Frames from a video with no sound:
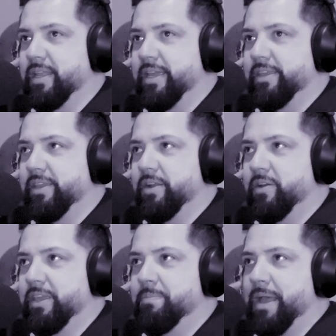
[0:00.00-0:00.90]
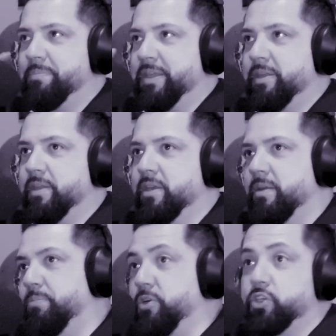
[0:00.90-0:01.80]
Like, you know, he might be
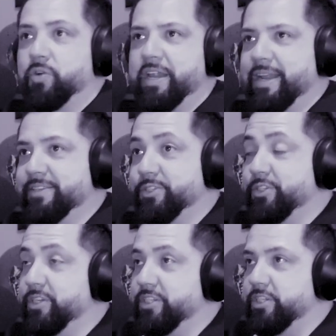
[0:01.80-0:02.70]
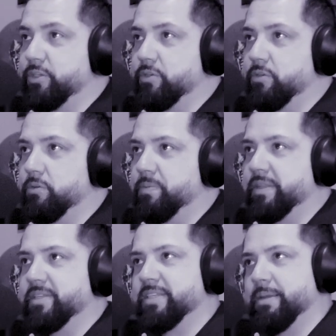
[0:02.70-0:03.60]
portrayed as this good dude, but
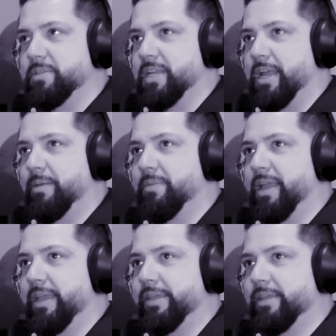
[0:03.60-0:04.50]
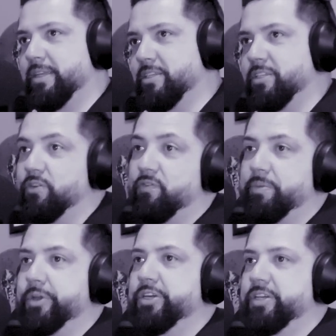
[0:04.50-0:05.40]
at the same time, like he's still
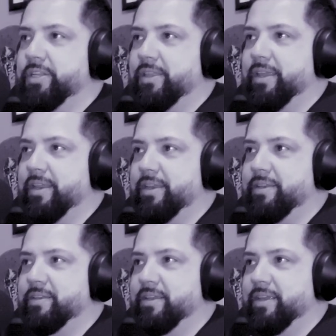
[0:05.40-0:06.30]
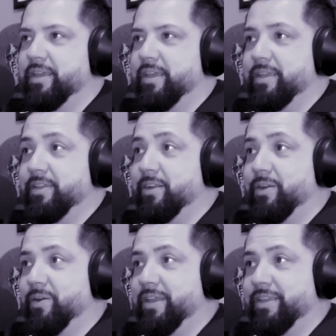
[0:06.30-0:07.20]
from the hood, and you
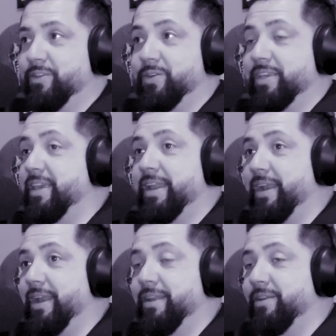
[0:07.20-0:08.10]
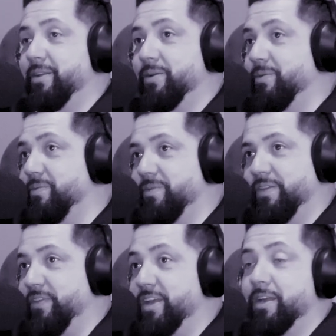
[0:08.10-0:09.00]
know, you could get it, you know,
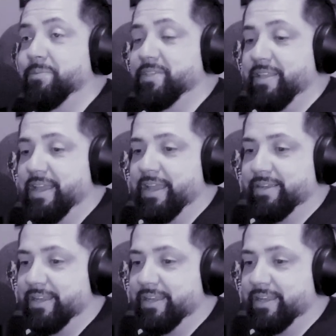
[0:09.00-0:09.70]
if it comes to that